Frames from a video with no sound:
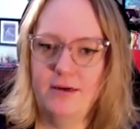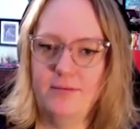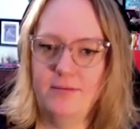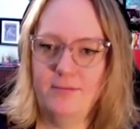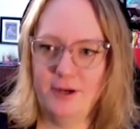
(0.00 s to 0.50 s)

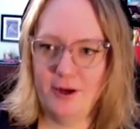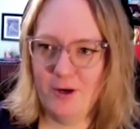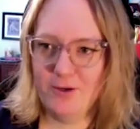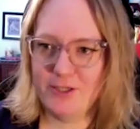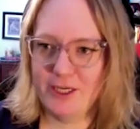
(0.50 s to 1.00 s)
bonobo
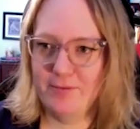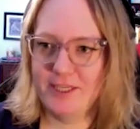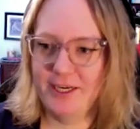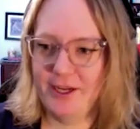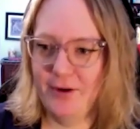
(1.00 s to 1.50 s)
chimps,
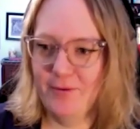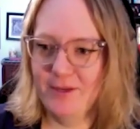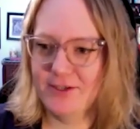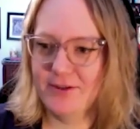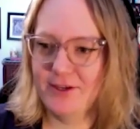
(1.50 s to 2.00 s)
and
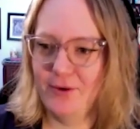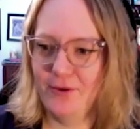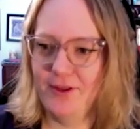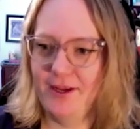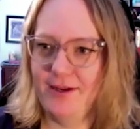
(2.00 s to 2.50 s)
humans are the only